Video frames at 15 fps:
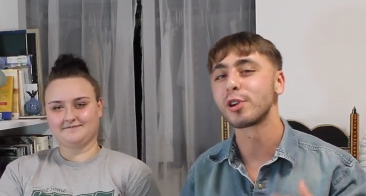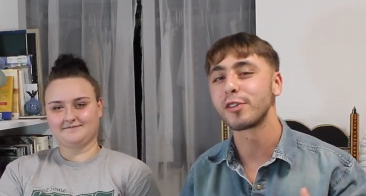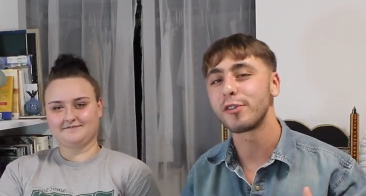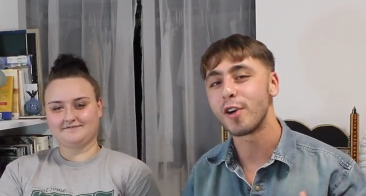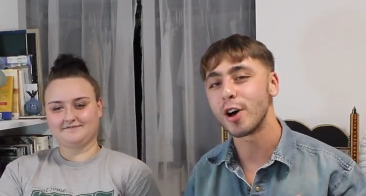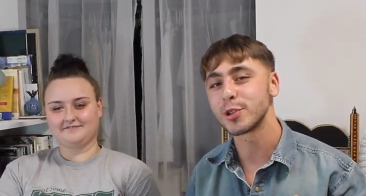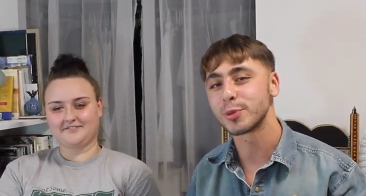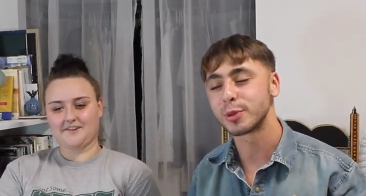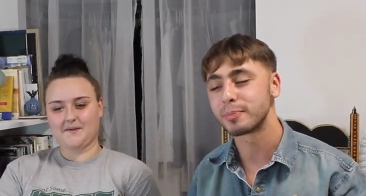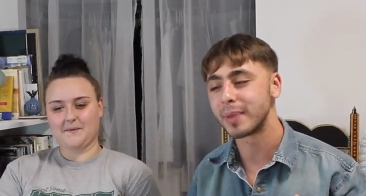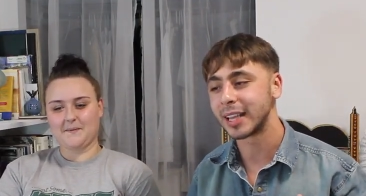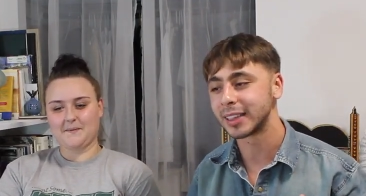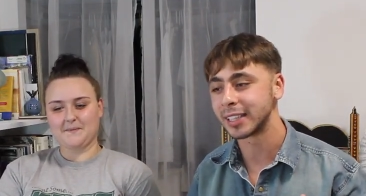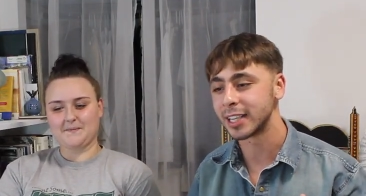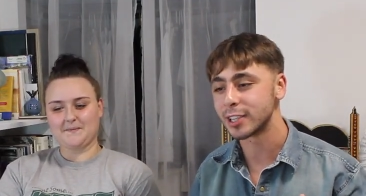Speaker 1: or false with
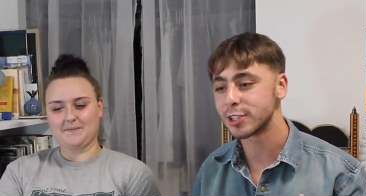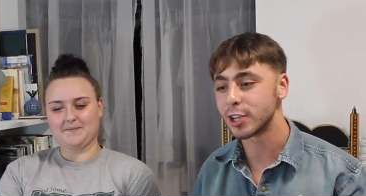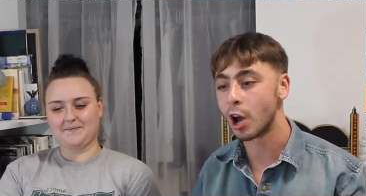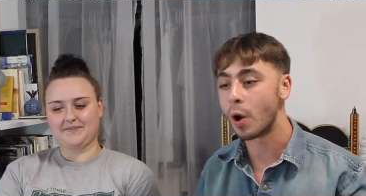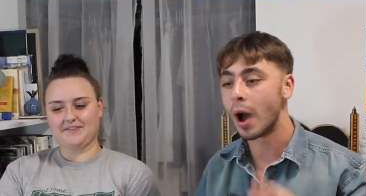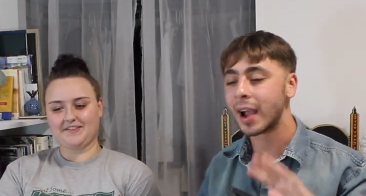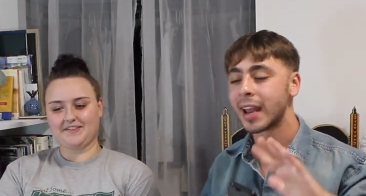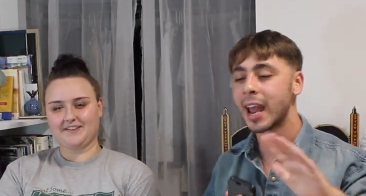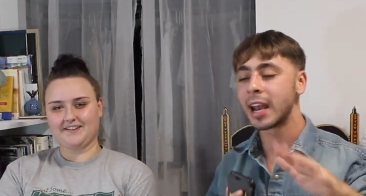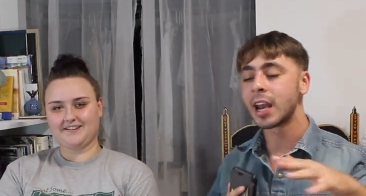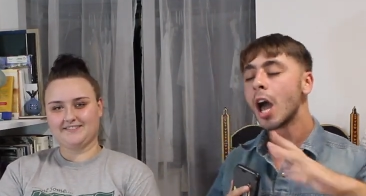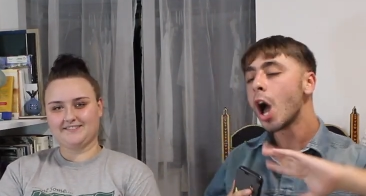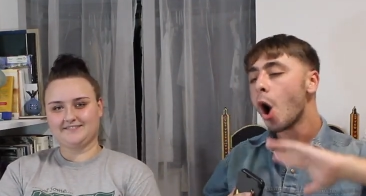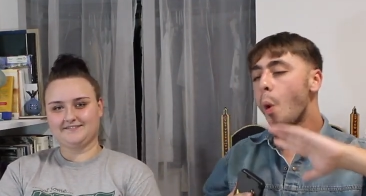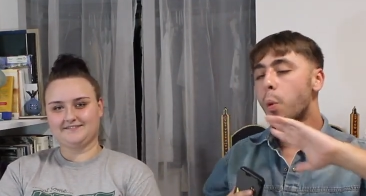Migle. So
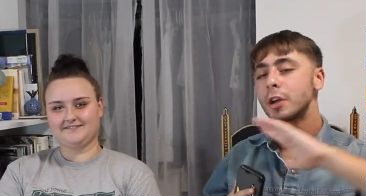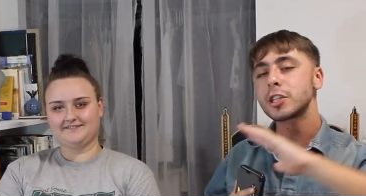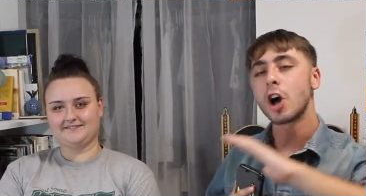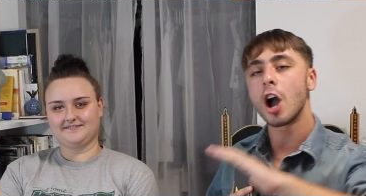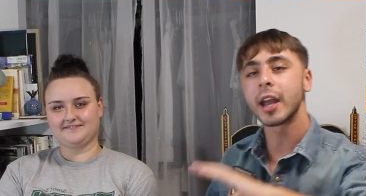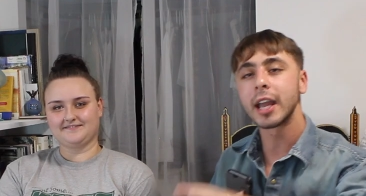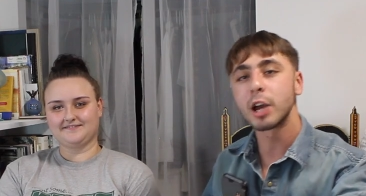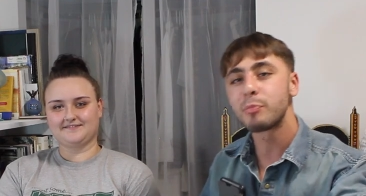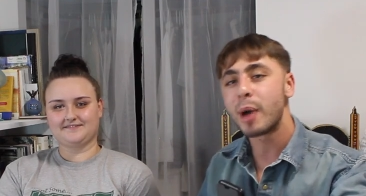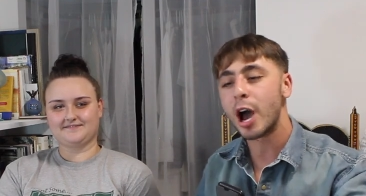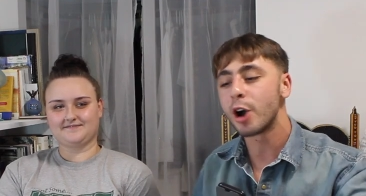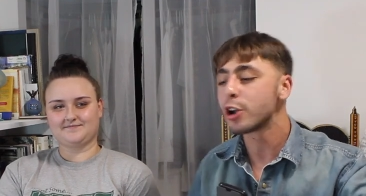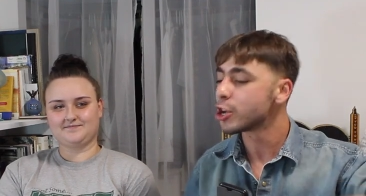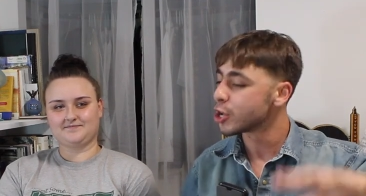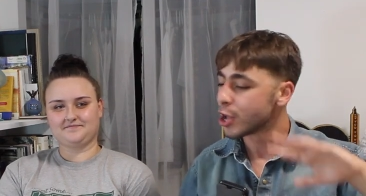again, we're talking
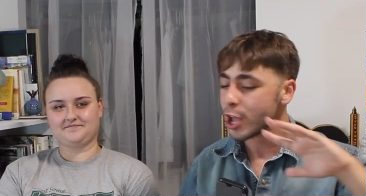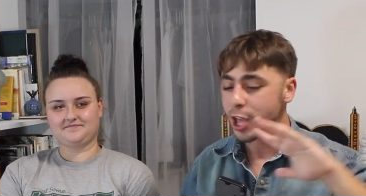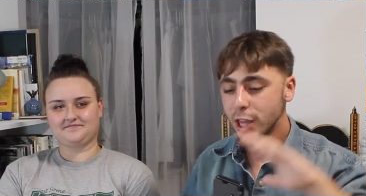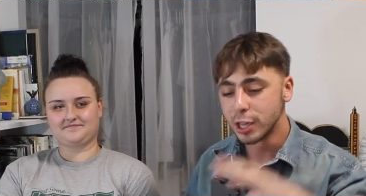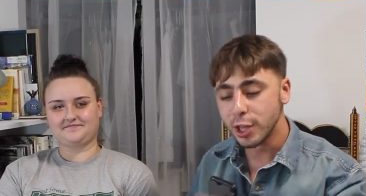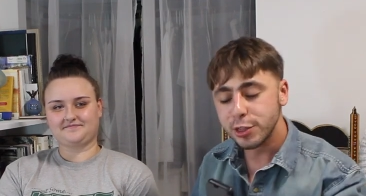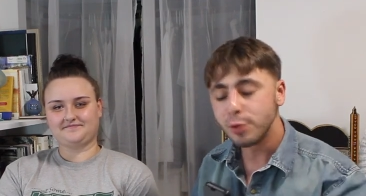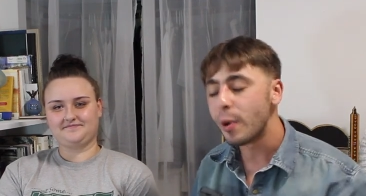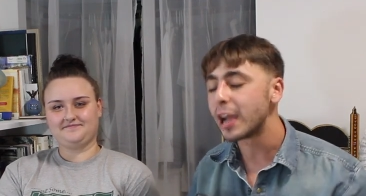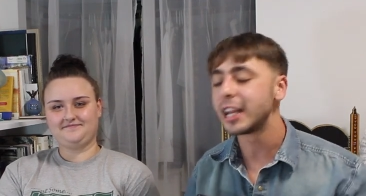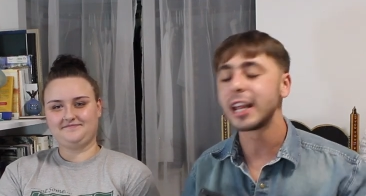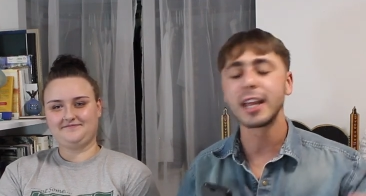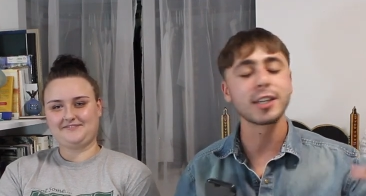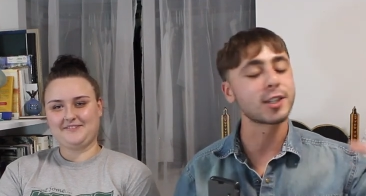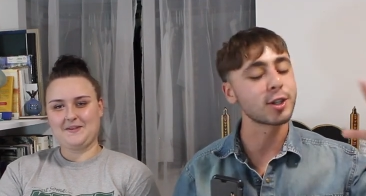about
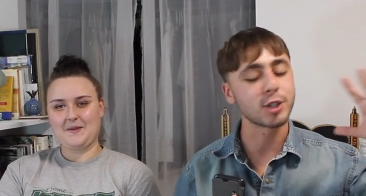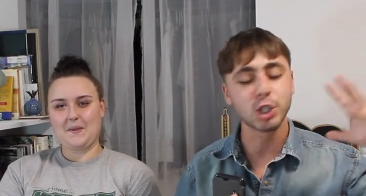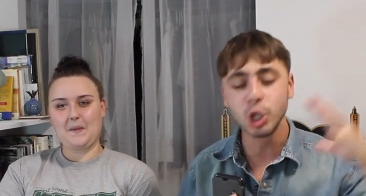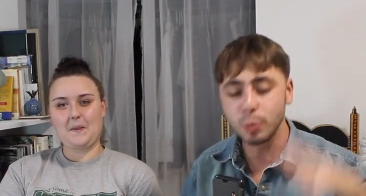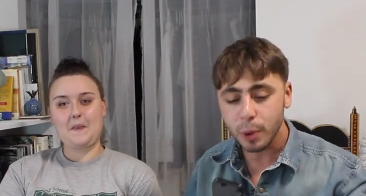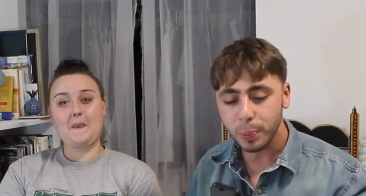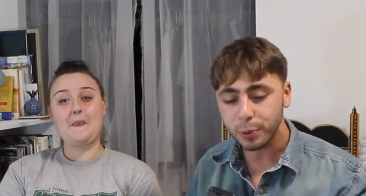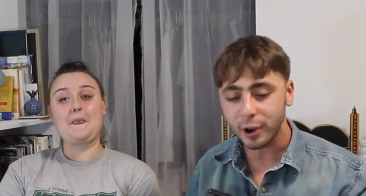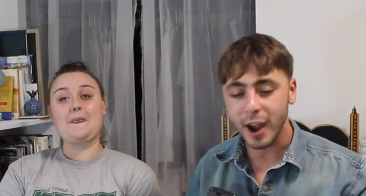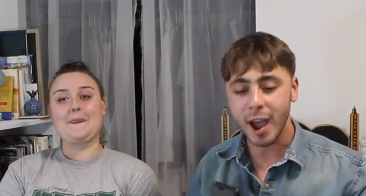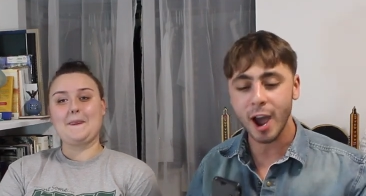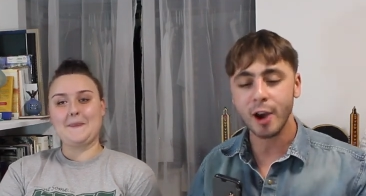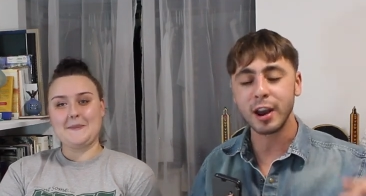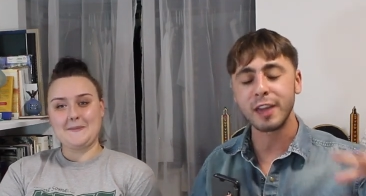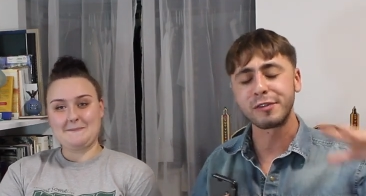Lithuanians, they're super
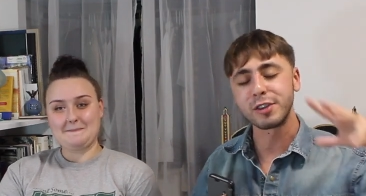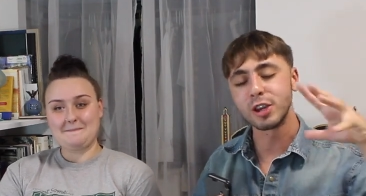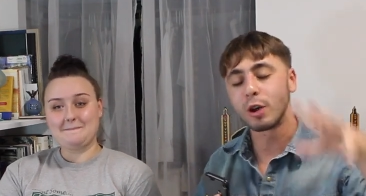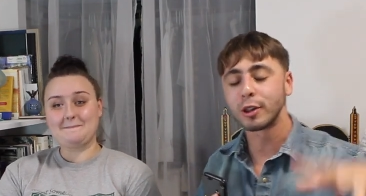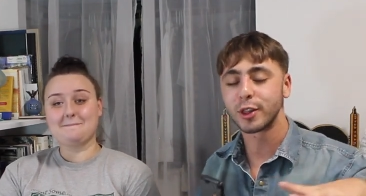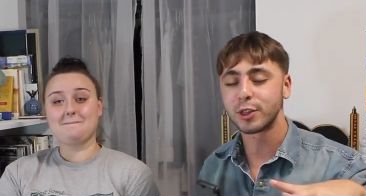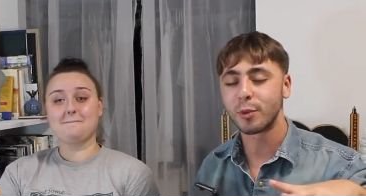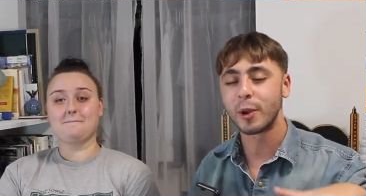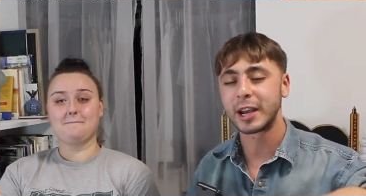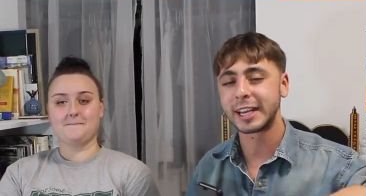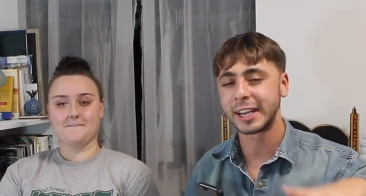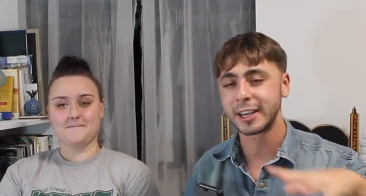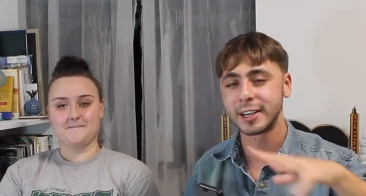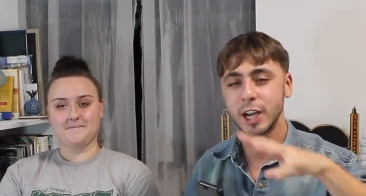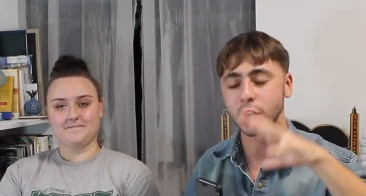proud. If you know
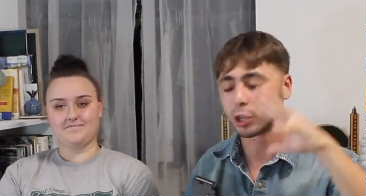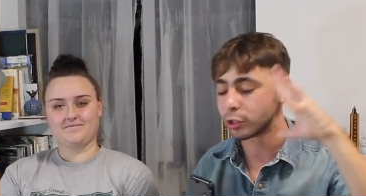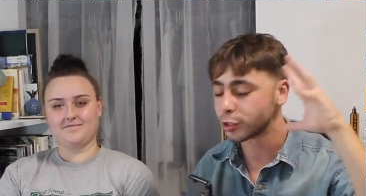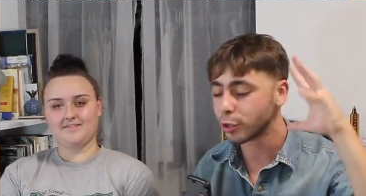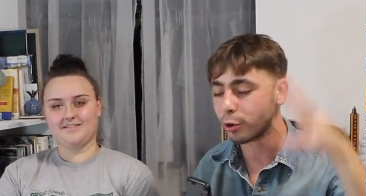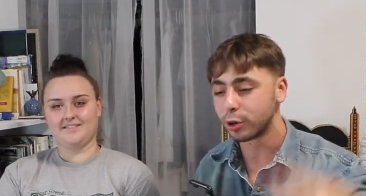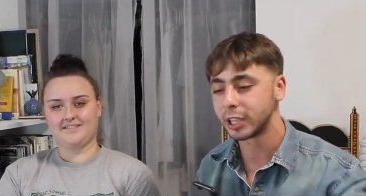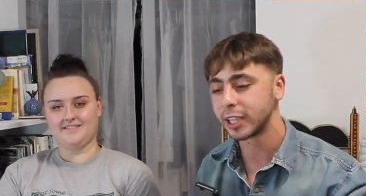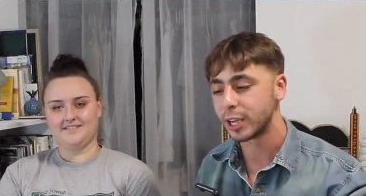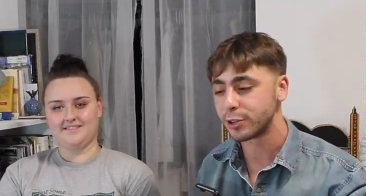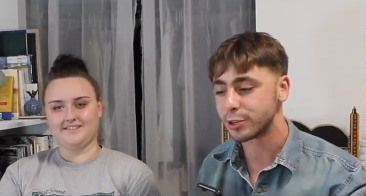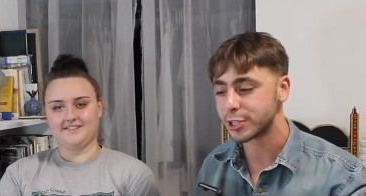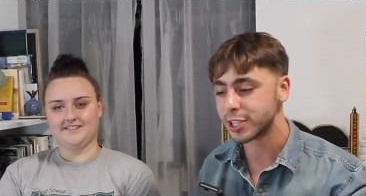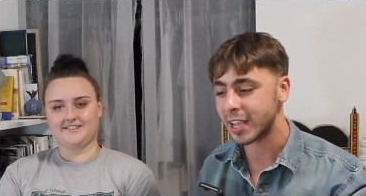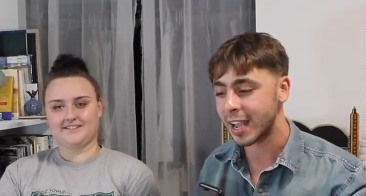Lithuanian, you'll totally
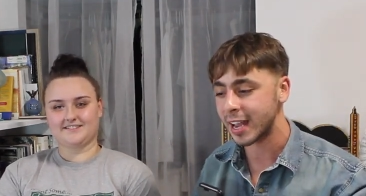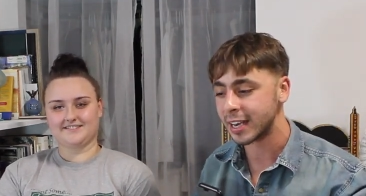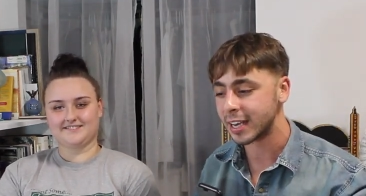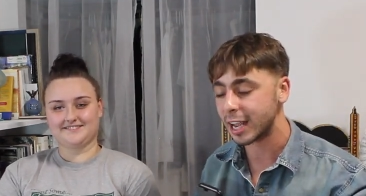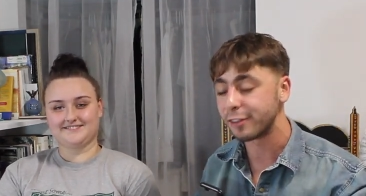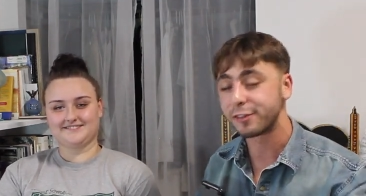understand.